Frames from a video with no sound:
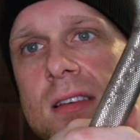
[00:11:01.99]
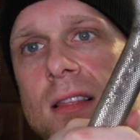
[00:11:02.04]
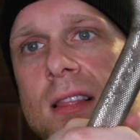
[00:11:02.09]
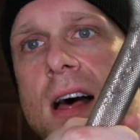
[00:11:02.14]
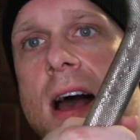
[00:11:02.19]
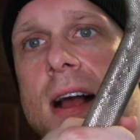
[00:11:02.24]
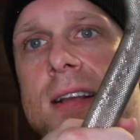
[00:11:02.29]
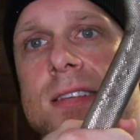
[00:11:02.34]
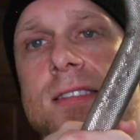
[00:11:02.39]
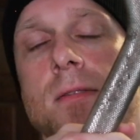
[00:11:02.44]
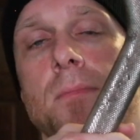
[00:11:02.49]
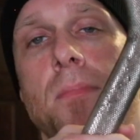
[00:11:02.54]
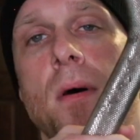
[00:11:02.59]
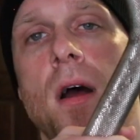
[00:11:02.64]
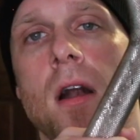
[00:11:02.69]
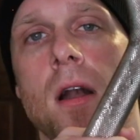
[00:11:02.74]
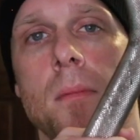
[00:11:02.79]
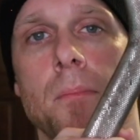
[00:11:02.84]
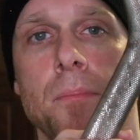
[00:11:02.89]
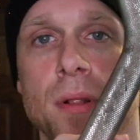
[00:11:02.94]
it locks the
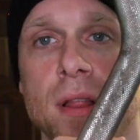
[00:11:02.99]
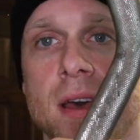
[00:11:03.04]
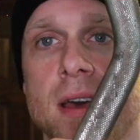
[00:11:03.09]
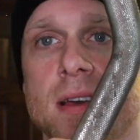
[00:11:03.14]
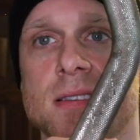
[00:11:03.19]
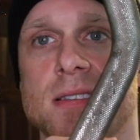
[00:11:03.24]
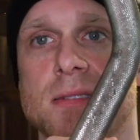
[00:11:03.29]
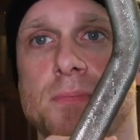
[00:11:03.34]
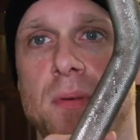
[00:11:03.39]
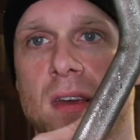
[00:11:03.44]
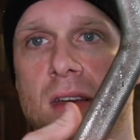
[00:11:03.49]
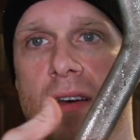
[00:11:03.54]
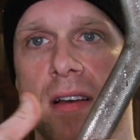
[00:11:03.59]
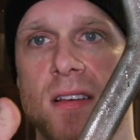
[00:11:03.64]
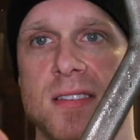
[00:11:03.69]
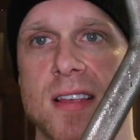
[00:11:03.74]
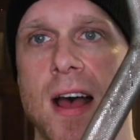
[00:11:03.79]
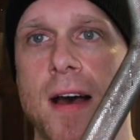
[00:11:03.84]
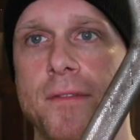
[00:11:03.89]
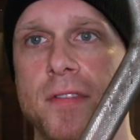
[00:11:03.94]
bar in place
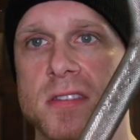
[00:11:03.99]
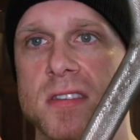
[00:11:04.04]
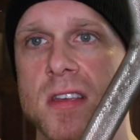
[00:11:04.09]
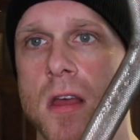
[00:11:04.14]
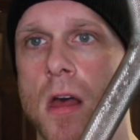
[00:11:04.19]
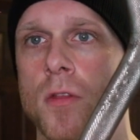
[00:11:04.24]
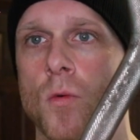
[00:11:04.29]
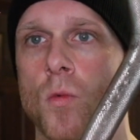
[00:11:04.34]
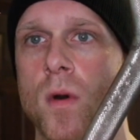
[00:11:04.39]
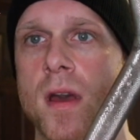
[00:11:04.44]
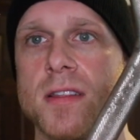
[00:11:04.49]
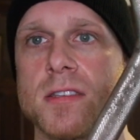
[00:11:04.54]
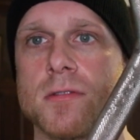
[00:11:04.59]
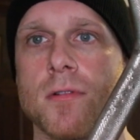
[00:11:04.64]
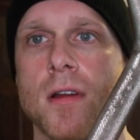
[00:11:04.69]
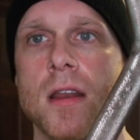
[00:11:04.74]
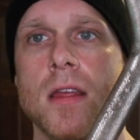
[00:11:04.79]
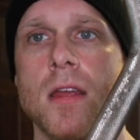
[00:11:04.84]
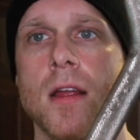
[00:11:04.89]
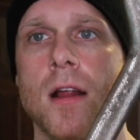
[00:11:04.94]
because obviously all the weight's
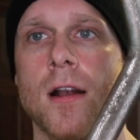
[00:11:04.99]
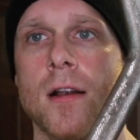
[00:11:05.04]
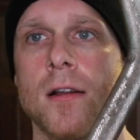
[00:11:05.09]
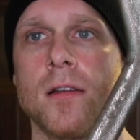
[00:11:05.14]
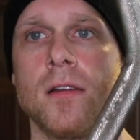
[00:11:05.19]
right here.